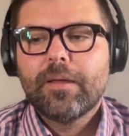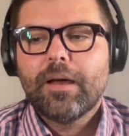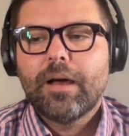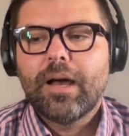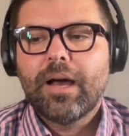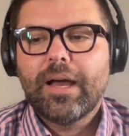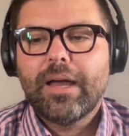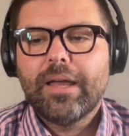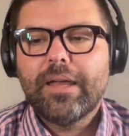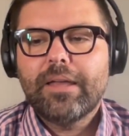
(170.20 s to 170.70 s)

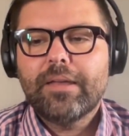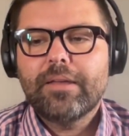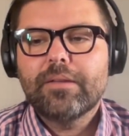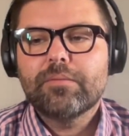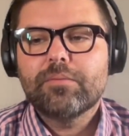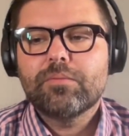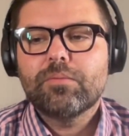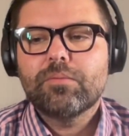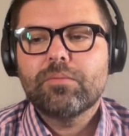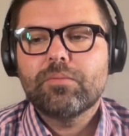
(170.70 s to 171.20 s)

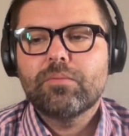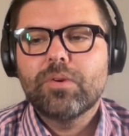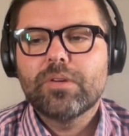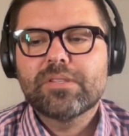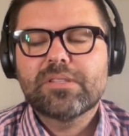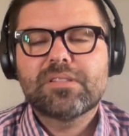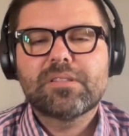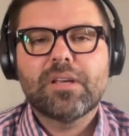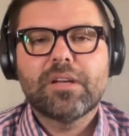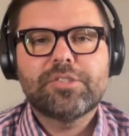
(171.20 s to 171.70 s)
I
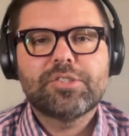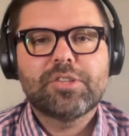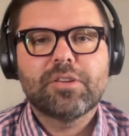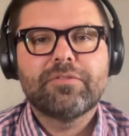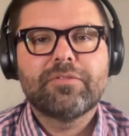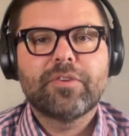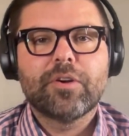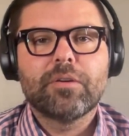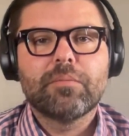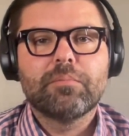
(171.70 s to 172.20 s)
was such a
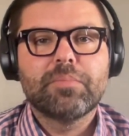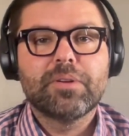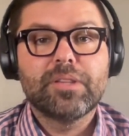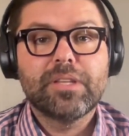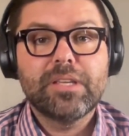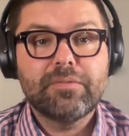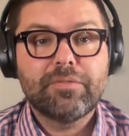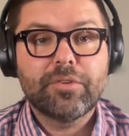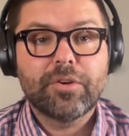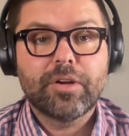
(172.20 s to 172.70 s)
firm
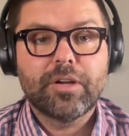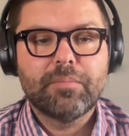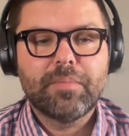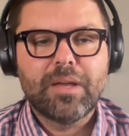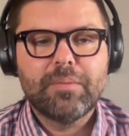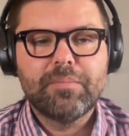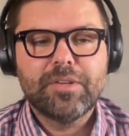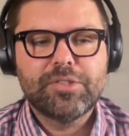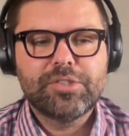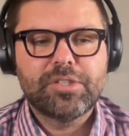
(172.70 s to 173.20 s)
believer in
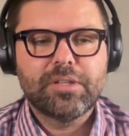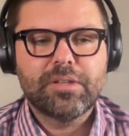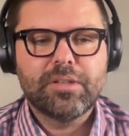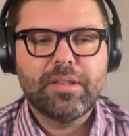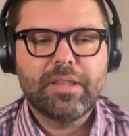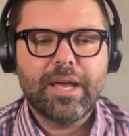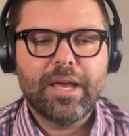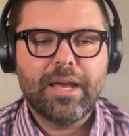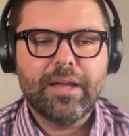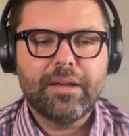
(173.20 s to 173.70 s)
my
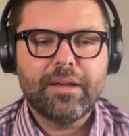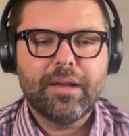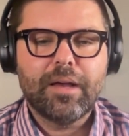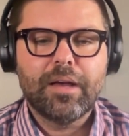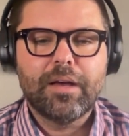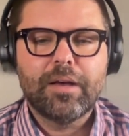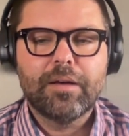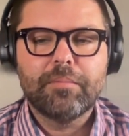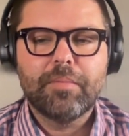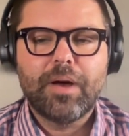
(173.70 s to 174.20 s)
mission that
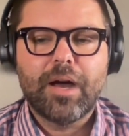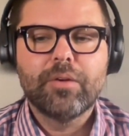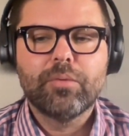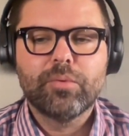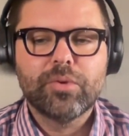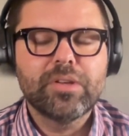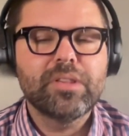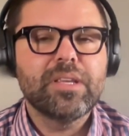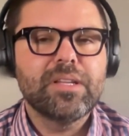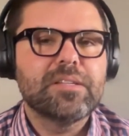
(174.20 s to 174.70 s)
I
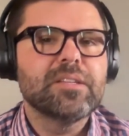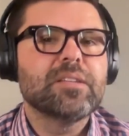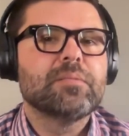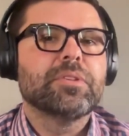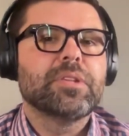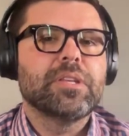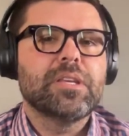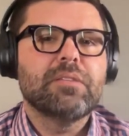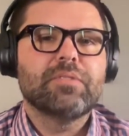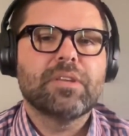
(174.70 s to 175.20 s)
really did
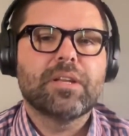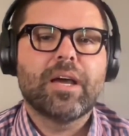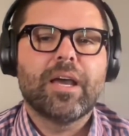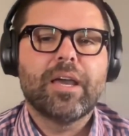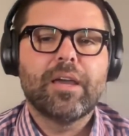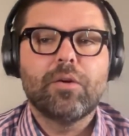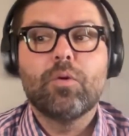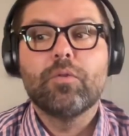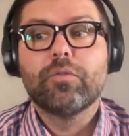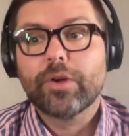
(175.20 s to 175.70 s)
believe that I
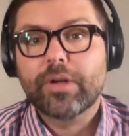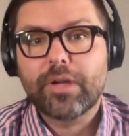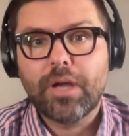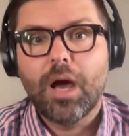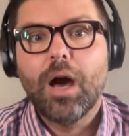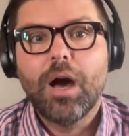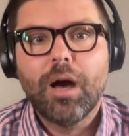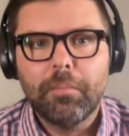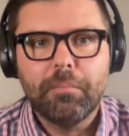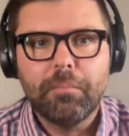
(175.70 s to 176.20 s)
had
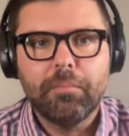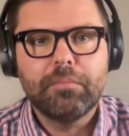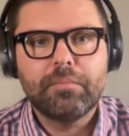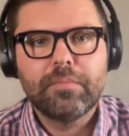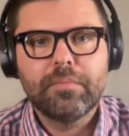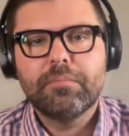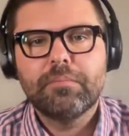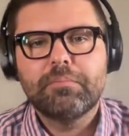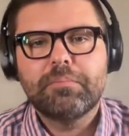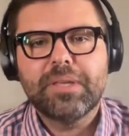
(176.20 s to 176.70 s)
overcome
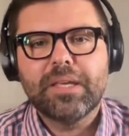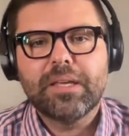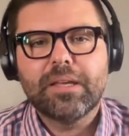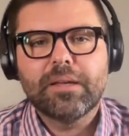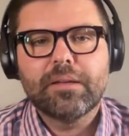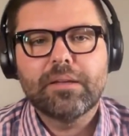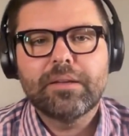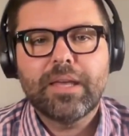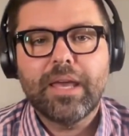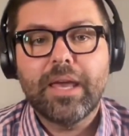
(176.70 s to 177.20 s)

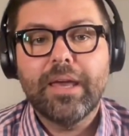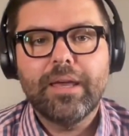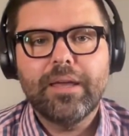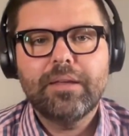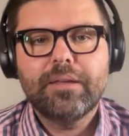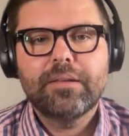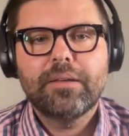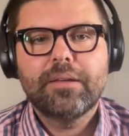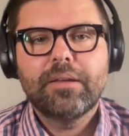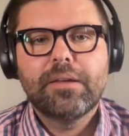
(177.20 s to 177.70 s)
being
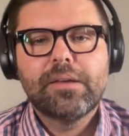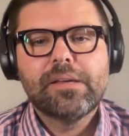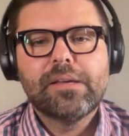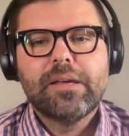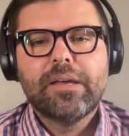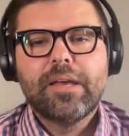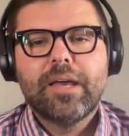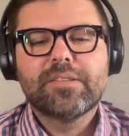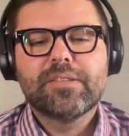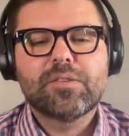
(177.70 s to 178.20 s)
gay.
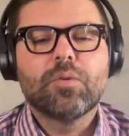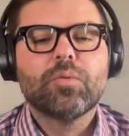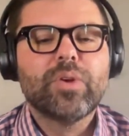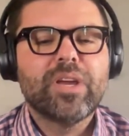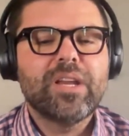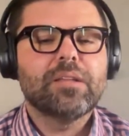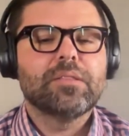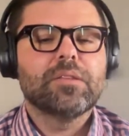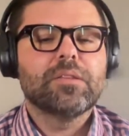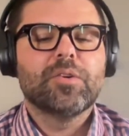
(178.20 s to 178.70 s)
And so
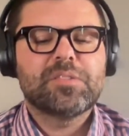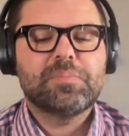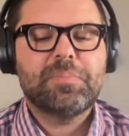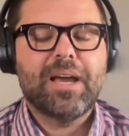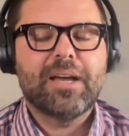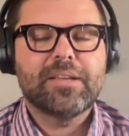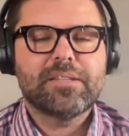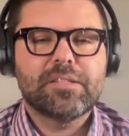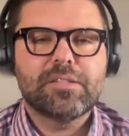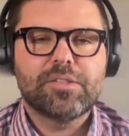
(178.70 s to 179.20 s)
reading those
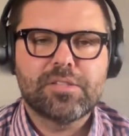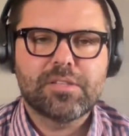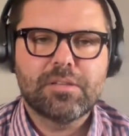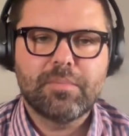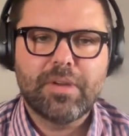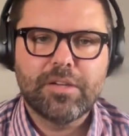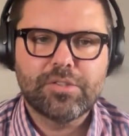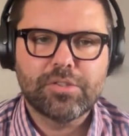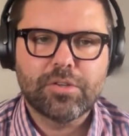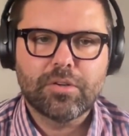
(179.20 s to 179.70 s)
passages in
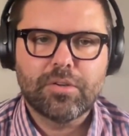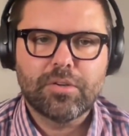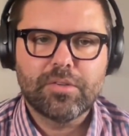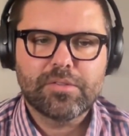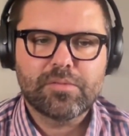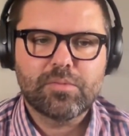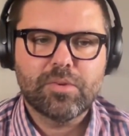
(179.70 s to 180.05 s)
my journals